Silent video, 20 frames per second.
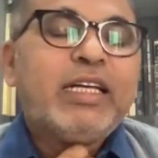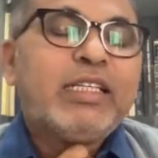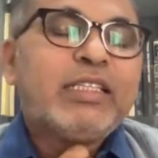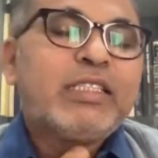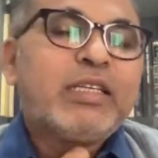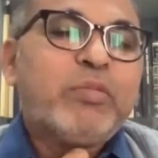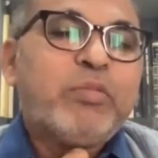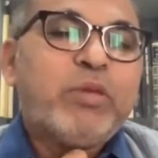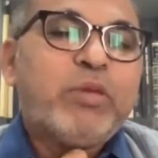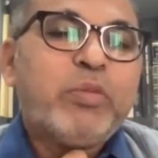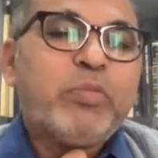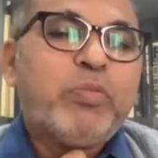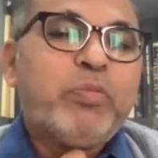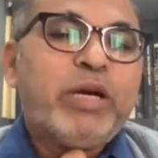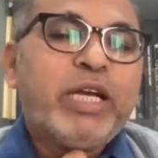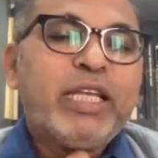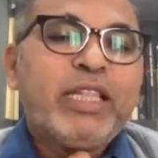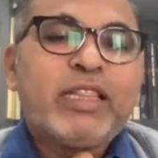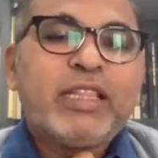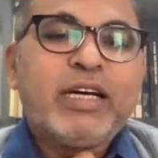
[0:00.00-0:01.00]
some of
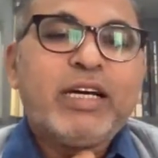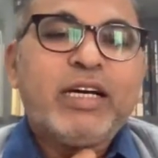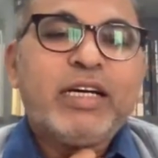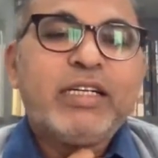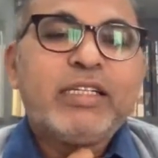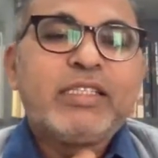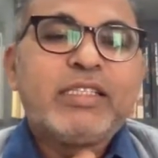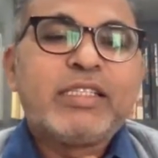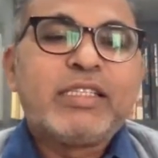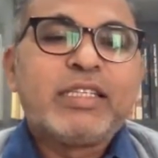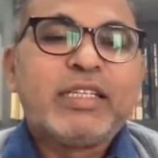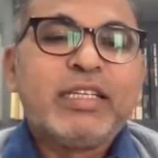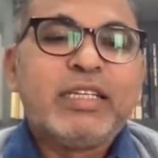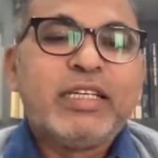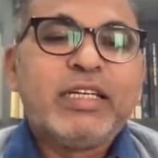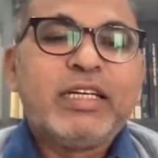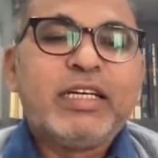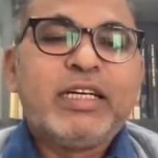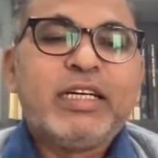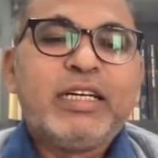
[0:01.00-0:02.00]
my thoughts
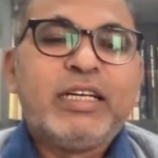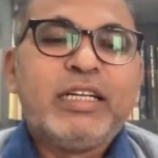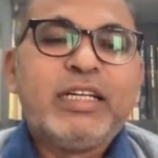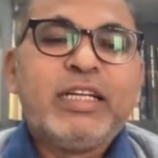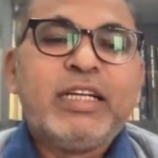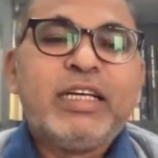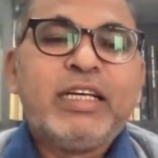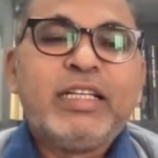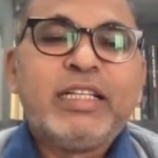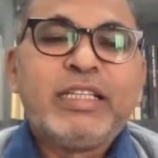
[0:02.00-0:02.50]
on